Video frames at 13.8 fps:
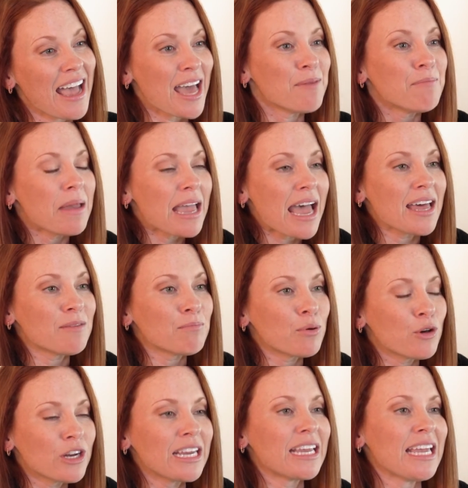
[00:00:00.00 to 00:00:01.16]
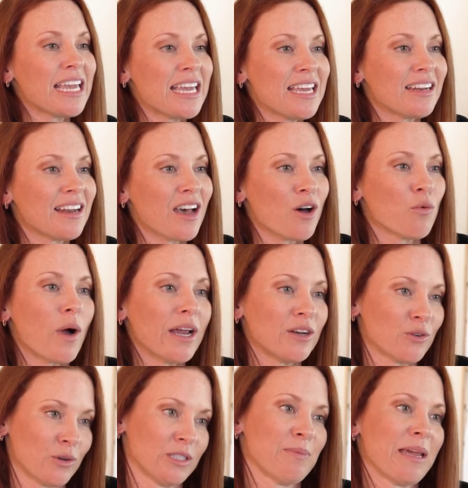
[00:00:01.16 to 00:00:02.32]
And putting in a white
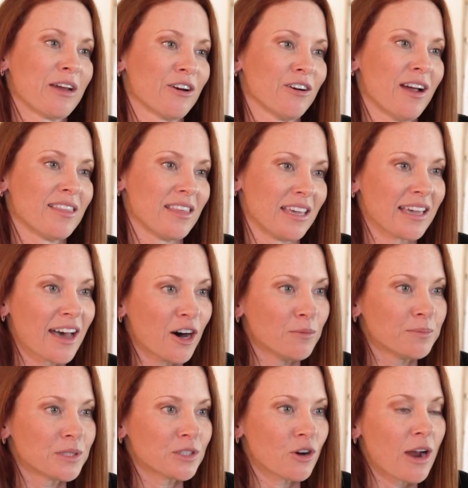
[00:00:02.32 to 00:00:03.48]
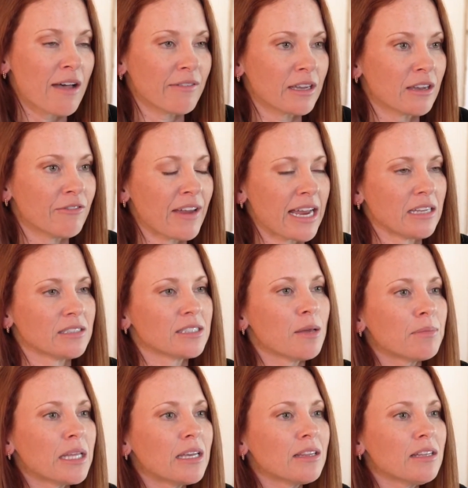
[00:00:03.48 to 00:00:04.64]
noisemaker, I think, helps, or having a fan,
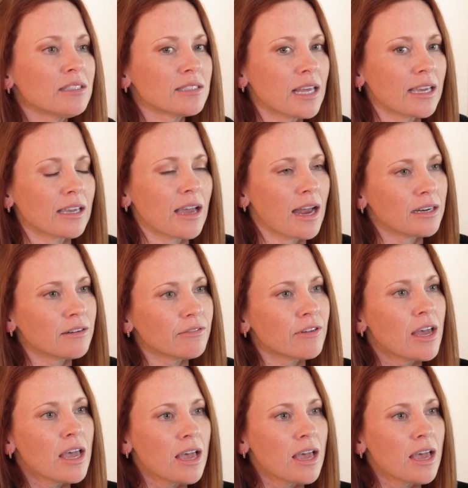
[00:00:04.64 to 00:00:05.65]
something that's like kind of